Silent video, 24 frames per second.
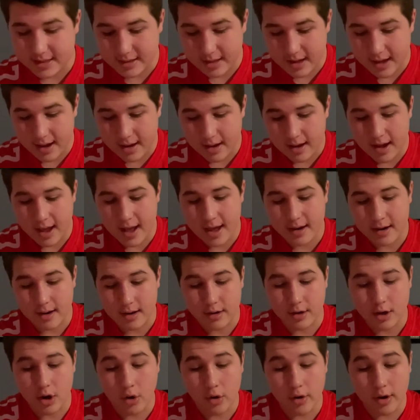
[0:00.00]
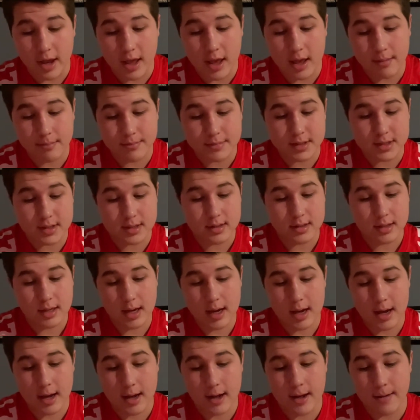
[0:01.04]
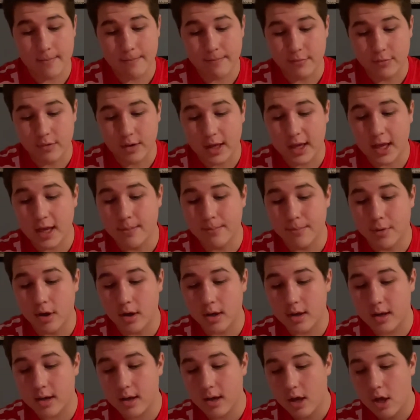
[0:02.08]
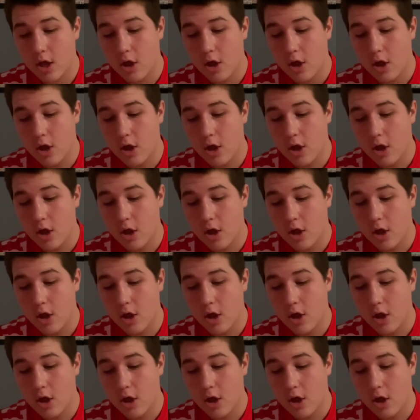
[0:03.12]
I had Notre Dame's Ian Book